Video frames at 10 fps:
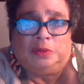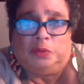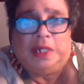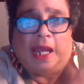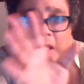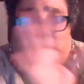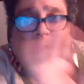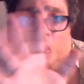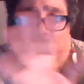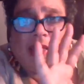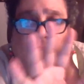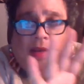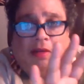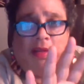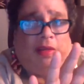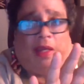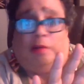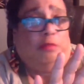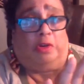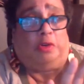We're not going there. I
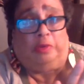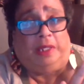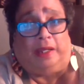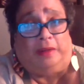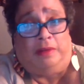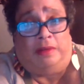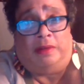don't go there.